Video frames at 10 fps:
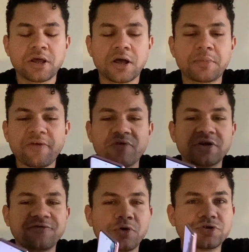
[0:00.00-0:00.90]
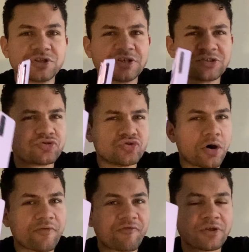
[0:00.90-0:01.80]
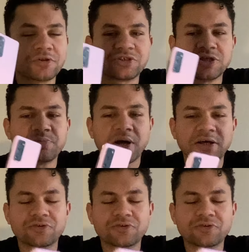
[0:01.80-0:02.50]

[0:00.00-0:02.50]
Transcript: My first thoughts on this does not feel cheap at